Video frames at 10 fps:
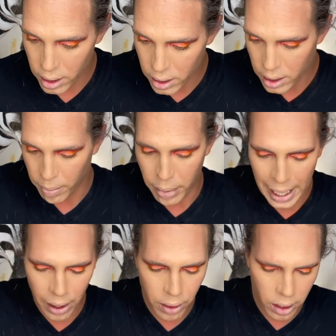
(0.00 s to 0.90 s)
some
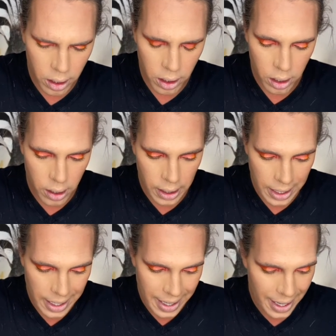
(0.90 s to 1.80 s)
powder,
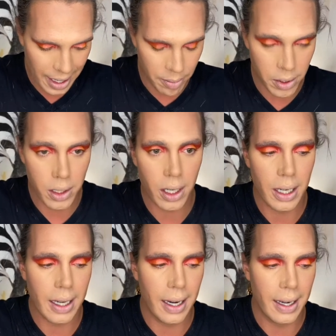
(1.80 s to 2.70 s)
and I'm just gonna
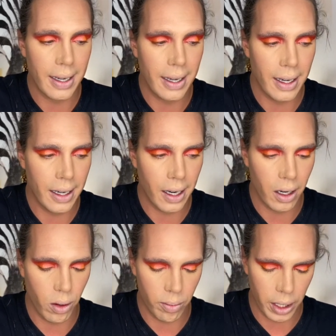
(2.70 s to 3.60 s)
kind of cut
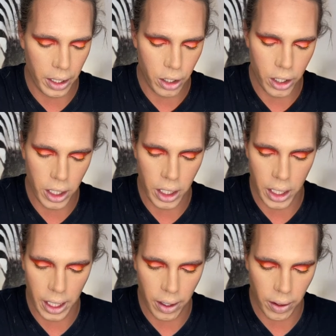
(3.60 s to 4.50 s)
out my cheek
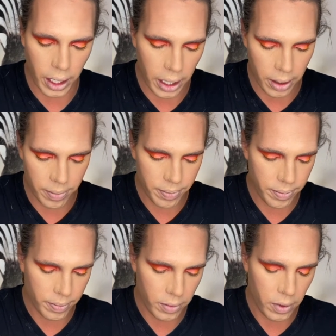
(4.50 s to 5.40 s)
area.
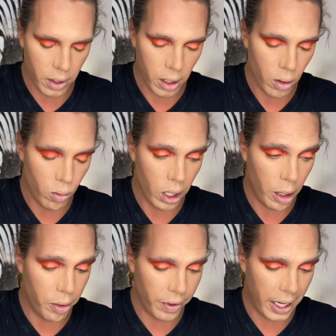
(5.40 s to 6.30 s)
Would
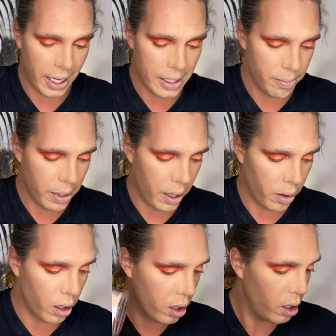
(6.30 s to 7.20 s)
help if I had some powder